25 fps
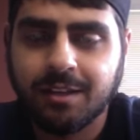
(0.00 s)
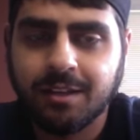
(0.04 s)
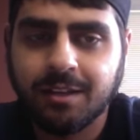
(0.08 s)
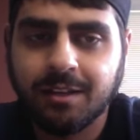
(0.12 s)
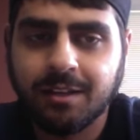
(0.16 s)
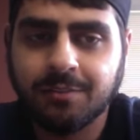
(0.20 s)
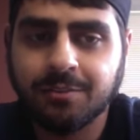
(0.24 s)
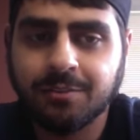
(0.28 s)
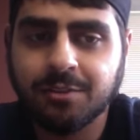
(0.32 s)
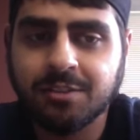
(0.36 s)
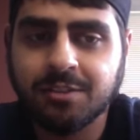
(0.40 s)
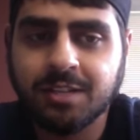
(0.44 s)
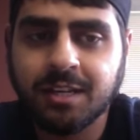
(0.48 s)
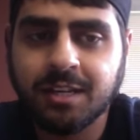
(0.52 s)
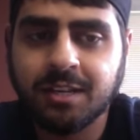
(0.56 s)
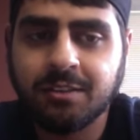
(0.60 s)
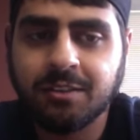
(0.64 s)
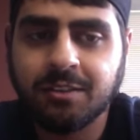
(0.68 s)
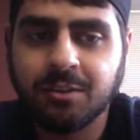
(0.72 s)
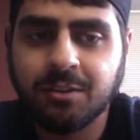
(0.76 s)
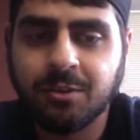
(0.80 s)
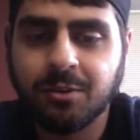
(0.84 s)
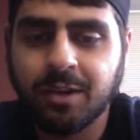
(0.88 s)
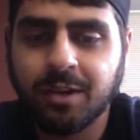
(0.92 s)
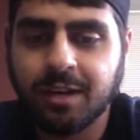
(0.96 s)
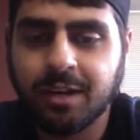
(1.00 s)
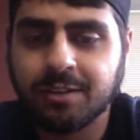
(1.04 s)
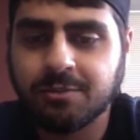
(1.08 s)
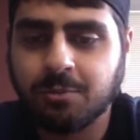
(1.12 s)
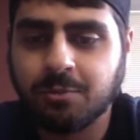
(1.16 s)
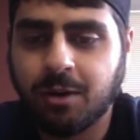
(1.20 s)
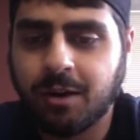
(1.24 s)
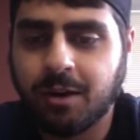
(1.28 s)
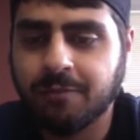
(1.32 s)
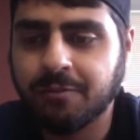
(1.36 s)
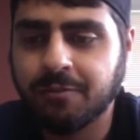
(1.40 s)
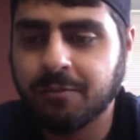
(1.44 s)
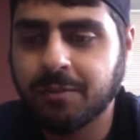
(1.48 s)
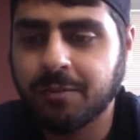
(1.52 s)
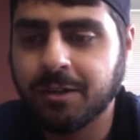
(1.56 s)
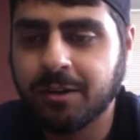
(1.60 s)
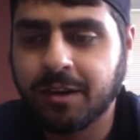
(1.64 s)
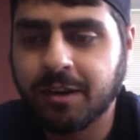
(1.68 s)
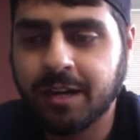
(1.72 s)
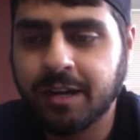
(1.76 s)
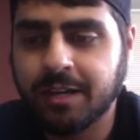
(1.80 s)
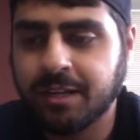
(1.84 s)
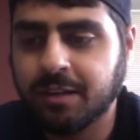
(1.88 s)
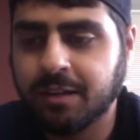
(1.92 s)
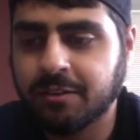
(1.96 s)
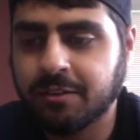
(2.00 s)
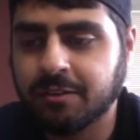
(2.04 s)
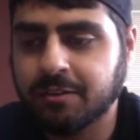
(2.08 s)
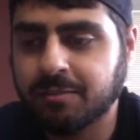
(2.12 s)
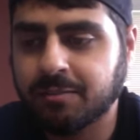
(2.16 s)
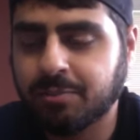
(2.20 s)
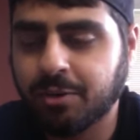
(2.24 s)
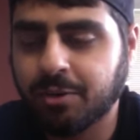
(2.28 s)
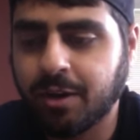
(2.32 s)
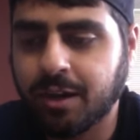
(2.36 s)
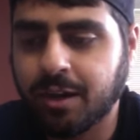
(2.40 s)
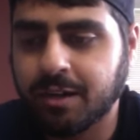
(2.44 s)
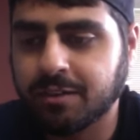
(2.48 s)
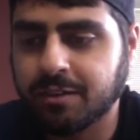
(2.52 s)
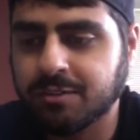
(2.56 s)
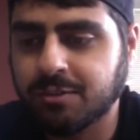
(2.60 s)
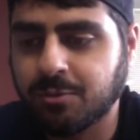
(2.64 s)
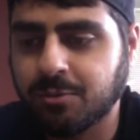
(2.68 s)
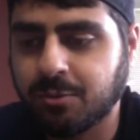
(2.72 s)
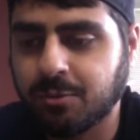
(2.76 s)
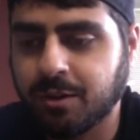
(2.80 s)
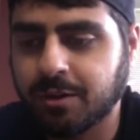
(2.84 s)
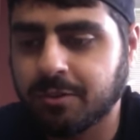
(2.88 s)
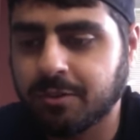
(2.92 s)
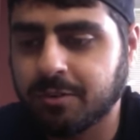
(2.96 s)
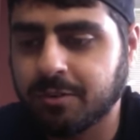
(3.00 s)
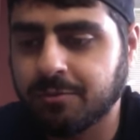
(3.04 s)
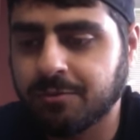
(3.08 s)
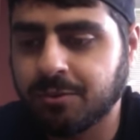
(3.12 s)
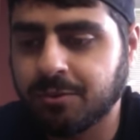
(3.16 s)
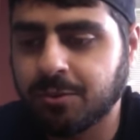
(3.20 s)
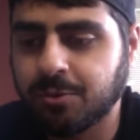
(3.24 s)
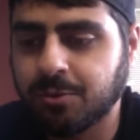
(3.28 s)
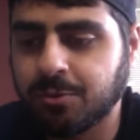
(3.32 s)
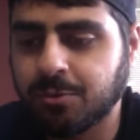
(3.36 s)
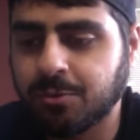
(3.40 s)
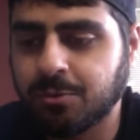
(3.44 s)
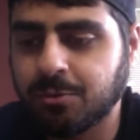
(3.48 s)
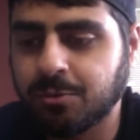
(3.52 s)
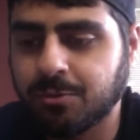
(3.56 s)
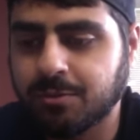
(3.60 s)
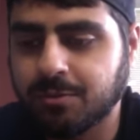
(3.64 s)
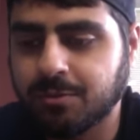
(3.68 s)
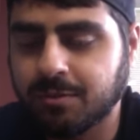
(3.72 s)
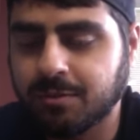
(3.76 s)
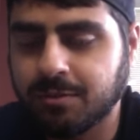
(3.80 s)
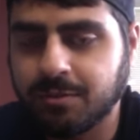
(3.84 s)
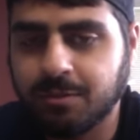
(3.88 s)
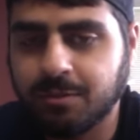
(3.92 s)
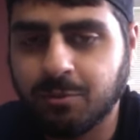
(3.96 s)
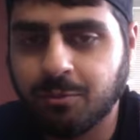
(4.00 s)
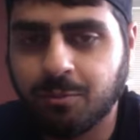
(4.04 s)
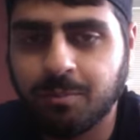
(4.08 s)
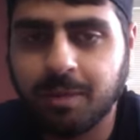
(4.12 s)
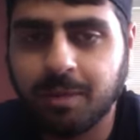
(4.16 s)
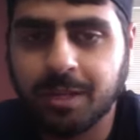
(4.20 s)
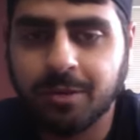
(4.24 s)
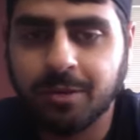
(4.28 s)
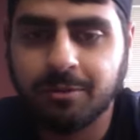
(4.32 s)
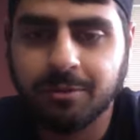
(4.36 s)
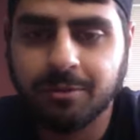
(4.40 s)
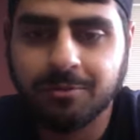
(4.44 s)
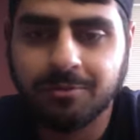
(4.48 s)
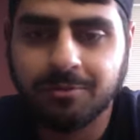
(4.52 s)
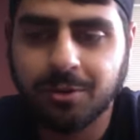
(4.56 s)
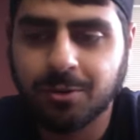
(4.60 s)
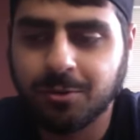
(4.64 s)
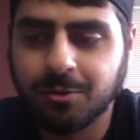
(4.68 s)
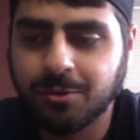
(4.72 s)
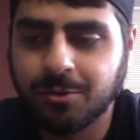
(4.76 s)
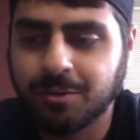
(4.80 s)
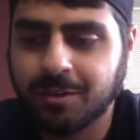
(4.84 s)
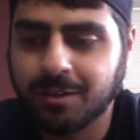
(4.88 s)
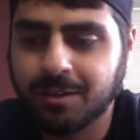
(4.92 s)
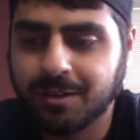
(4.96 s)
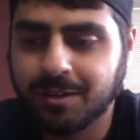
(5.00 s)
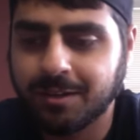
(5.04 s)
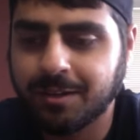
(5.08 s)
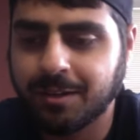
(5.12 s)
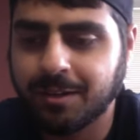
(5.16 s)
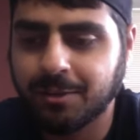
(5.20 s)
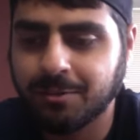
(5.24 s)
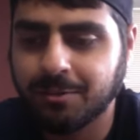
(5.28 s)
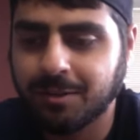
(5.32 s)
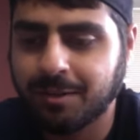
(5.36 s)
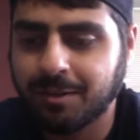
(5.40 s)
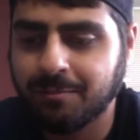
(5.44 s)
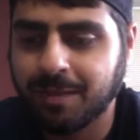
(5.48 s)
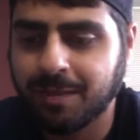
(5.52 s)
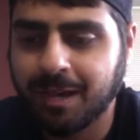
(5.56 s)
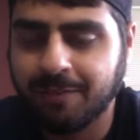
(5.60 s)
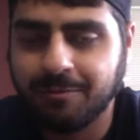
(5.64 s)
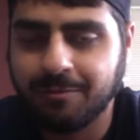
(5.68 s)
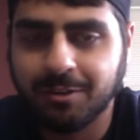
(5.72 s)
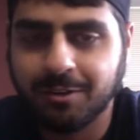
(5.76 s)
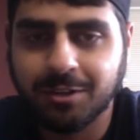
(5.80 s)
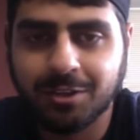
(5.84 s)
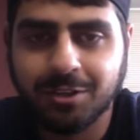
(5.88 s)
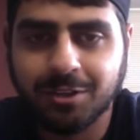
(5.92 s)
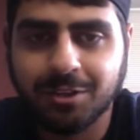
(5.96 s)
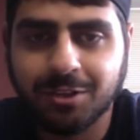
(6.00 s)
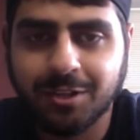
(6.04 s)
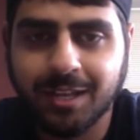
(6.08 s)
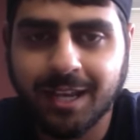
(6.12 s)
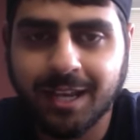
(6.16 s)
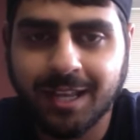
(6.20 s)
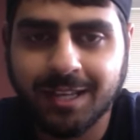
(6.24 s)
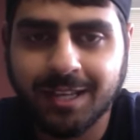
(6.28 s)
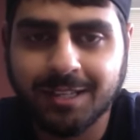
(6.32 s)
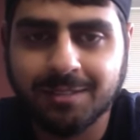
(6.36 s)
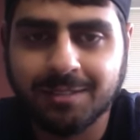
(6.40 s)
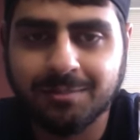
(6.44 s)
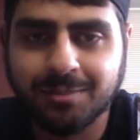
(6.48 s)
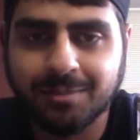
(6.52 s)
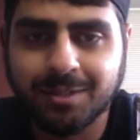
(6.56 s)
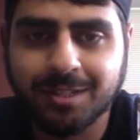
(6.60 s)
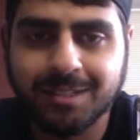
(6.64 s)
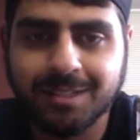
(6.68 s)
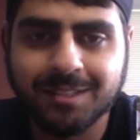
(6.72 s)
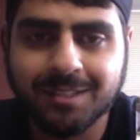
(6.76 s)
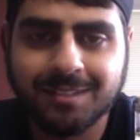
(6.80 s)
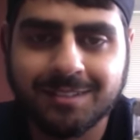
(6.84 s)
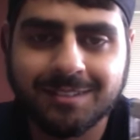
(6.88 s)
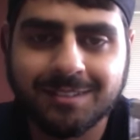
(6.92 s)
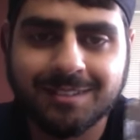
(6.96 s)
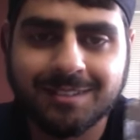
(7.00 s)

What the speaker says: If there's anything you guys want from me or any other products you want to review, I know that I'm not very good at it, but